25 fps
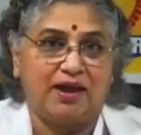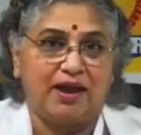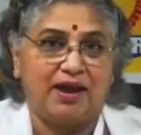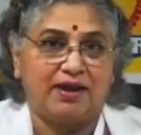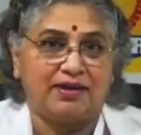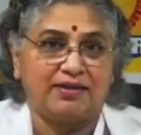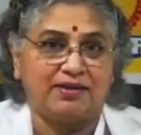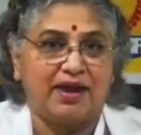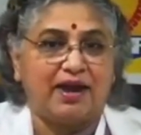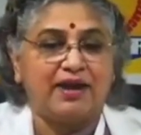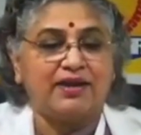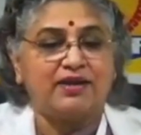
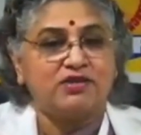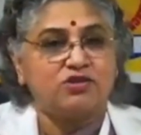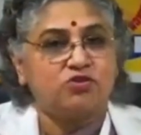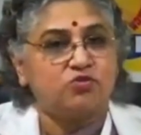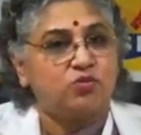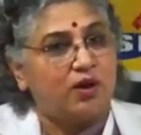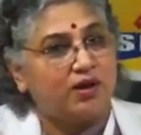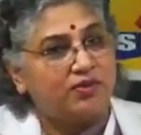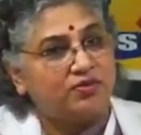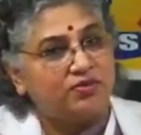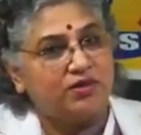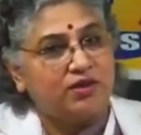And that is
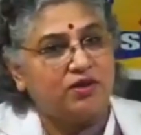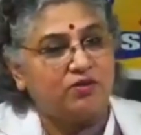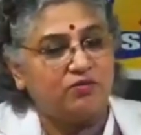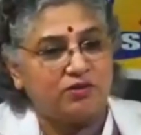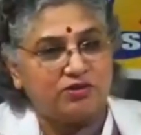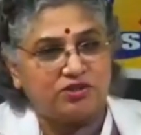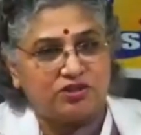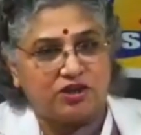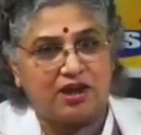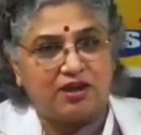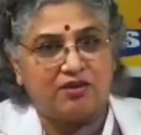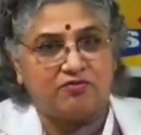one thing
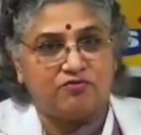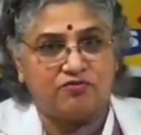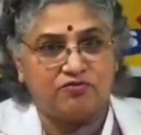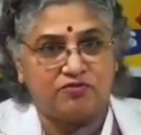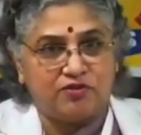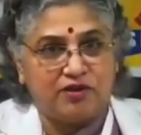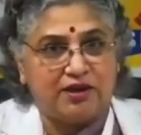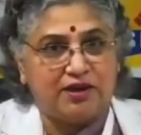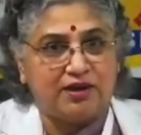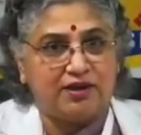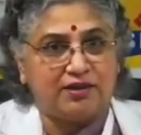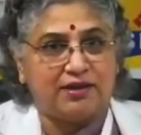which I
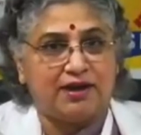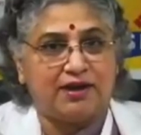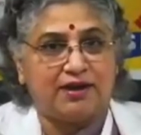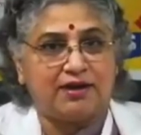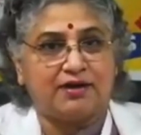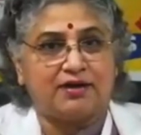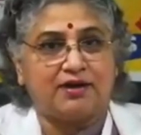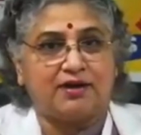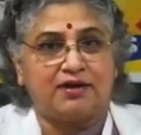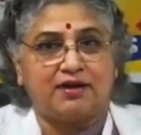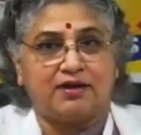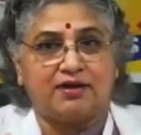feel that
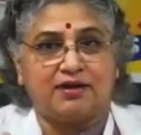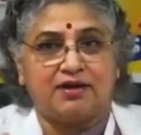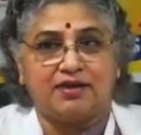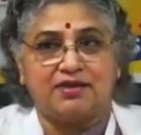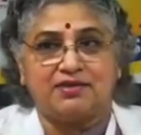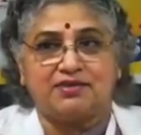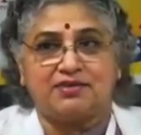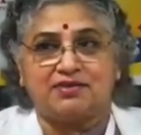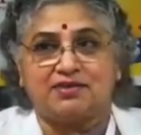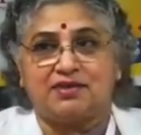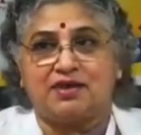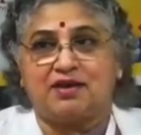
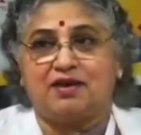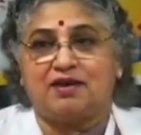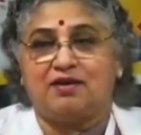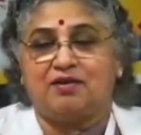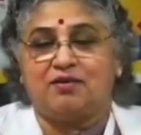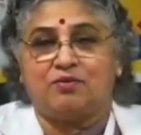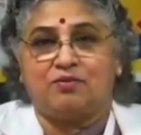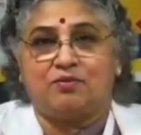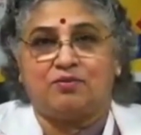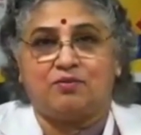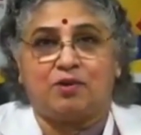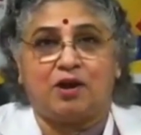is
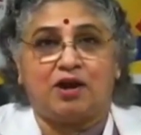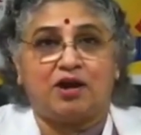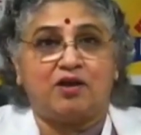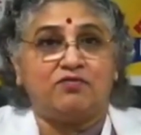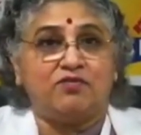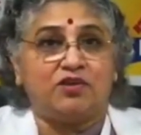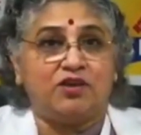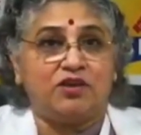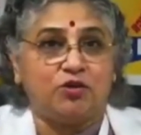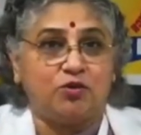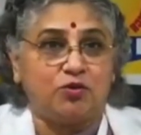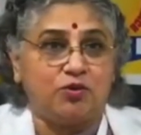one of
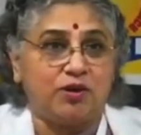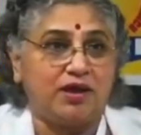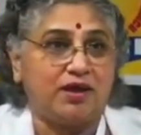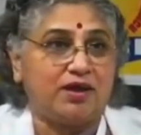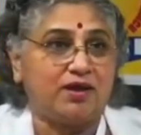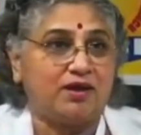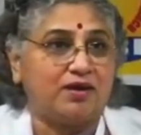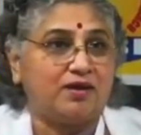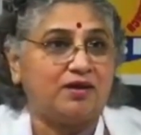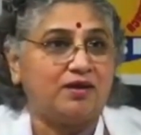the unique